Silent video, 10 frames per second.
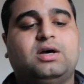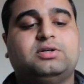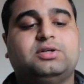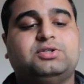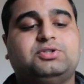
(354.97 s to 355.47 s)

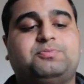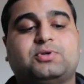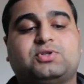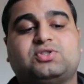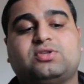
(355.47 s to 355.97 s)
She
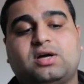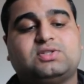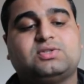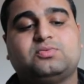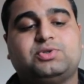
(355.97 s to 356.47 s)
puts
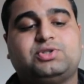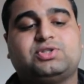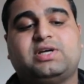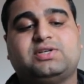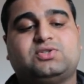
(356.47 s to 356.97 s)
dots, which is
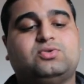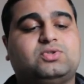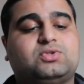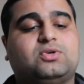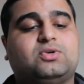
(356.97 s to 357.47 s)
nice too,
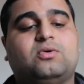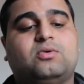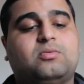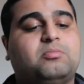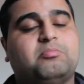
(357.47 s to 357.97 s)
so
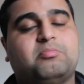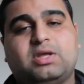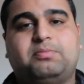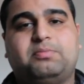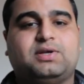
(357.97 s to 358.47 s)
a
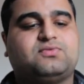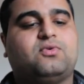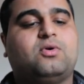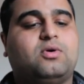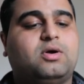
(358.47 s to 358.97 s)
plus
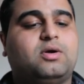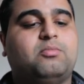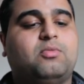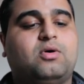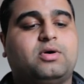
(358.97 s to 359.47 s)
for
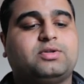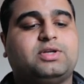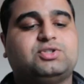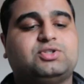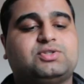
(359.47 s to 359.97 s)
more
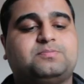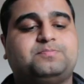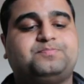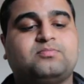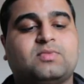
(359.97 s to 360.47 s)
dungeons.
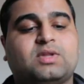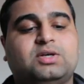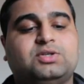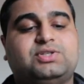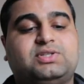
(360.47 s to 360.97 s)

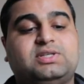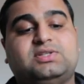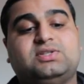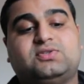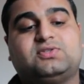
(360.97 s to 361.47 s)
She's easy to
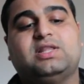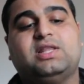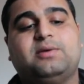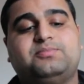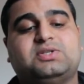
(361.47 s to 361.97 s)
skill up
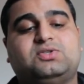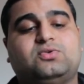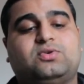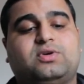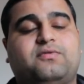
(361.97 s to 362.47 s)
since you
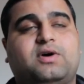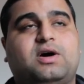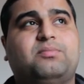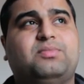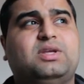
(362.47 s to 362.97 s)
can farm
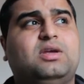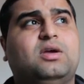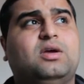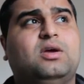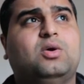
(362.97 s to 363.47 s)
the
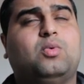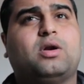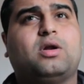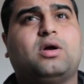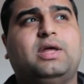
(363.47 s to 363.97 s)

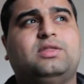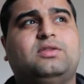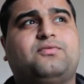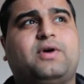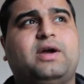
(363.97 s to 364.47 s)
water and the
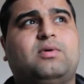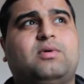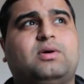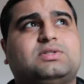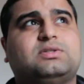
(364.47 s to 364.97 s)
fire
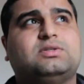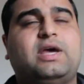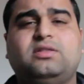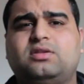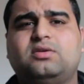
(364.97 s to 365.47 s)
ones
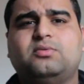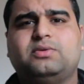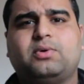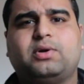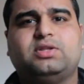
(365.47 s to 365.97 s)
and the wind
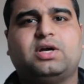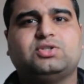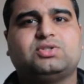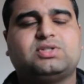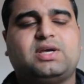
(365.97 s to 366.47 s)
one in
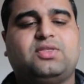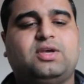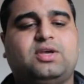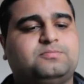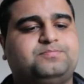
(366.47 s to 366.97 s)
dungeons, I think.
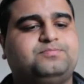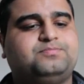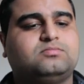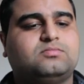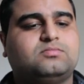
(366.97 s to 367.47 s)

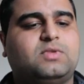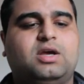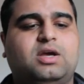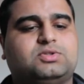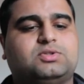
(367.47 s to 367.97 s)
Yeah,
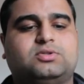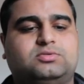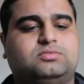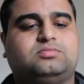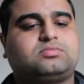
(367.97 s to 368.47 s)
so
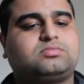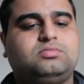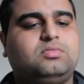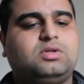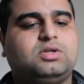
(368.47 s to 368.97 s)

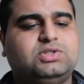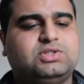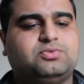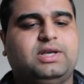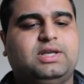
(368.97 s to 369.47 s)
she's
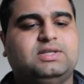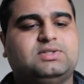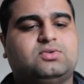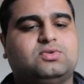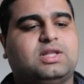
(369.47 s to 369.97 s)
really easy to
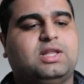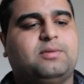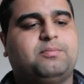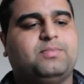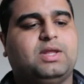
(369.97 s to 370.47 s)
skill up.
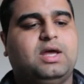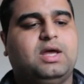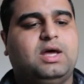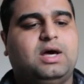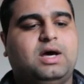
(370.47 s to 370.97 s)

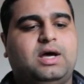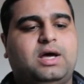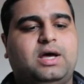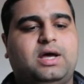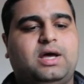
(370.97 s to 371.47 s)

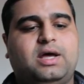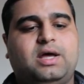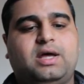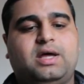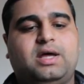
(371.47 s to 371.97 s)

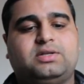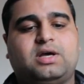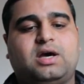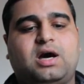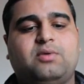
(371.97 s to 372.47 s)
And
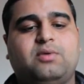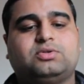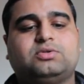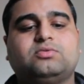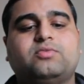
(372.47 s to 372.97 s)
I would
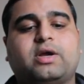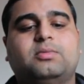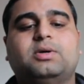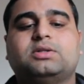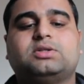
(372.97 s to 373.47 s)

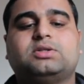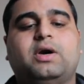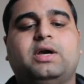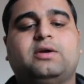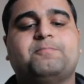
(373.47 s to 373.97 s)
recommend
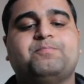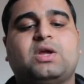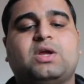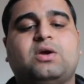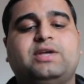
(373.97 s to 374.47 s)
going
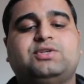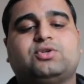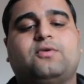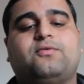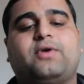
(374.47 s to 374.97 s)
Rage or
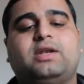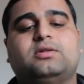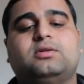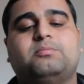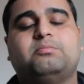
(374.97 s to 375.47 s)
Fatal
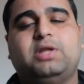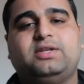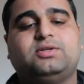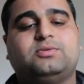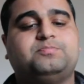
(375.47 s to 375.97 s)
Blade.
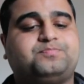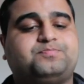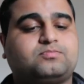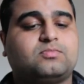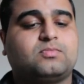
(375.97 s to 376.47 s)

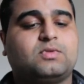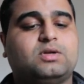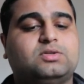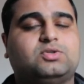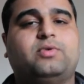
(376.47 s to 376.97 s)

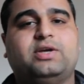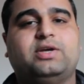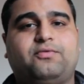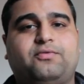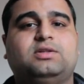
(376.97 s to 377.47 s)
So Rage or
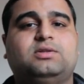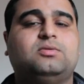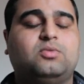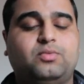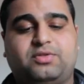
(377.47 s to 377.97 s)
Fatal
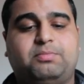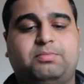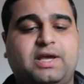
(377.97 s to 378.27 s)
with Blade